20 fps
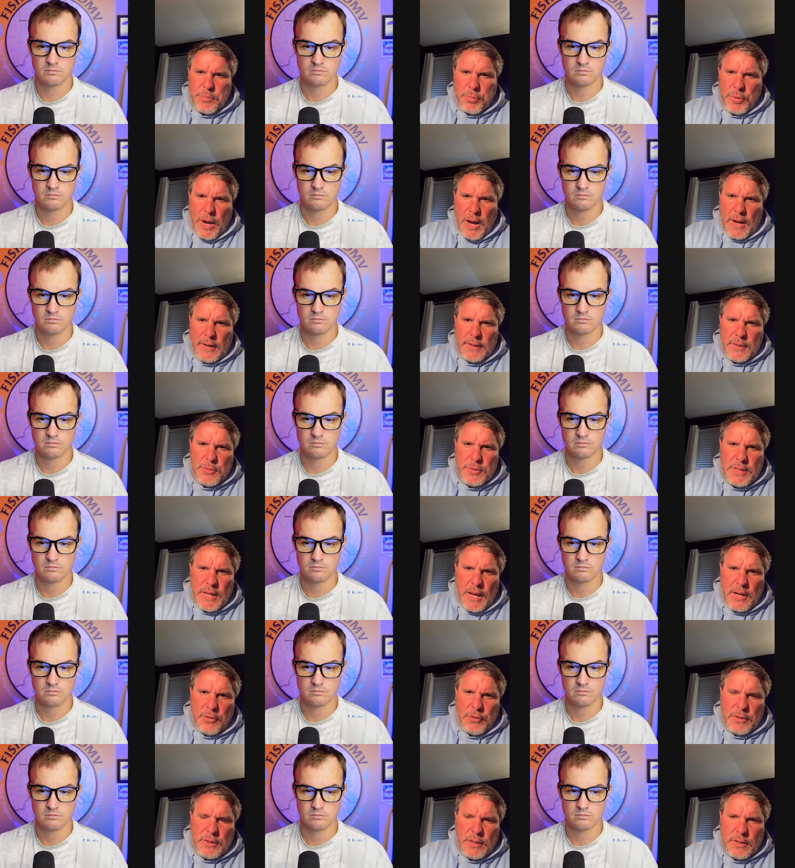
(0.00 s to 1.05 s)
Speaker 1: it was brown
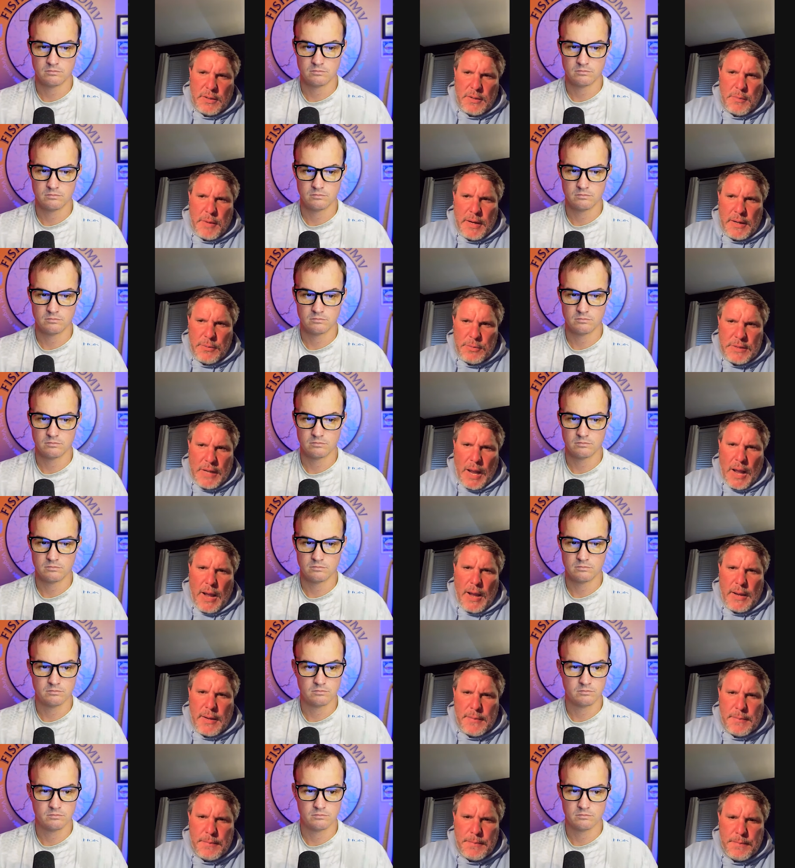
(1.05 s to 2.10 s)
and it was angry looking, man. It
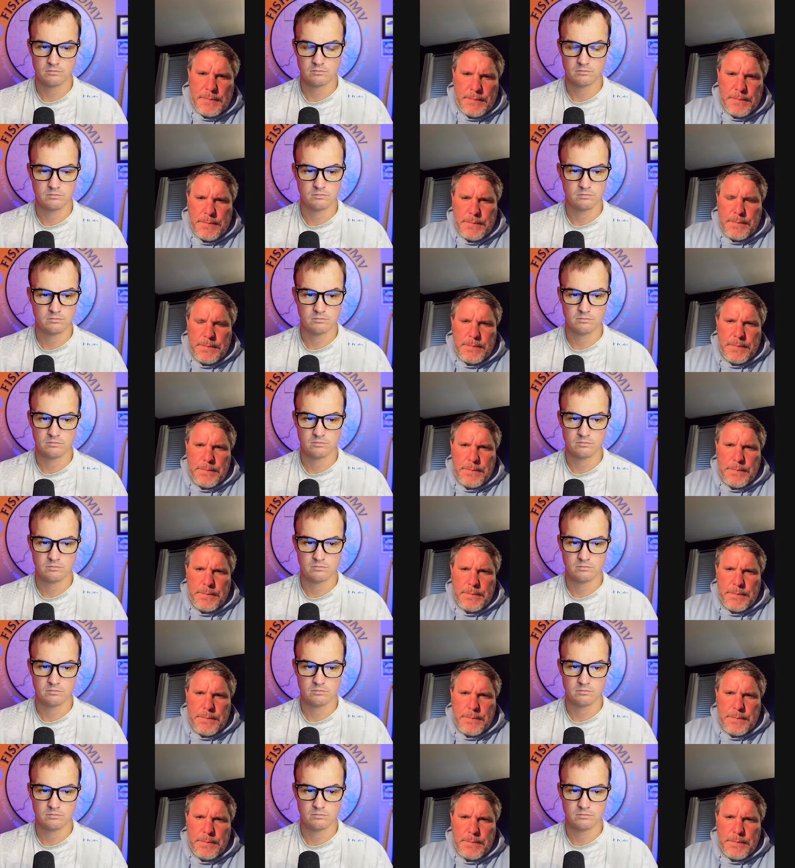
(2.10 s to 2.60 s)
was high.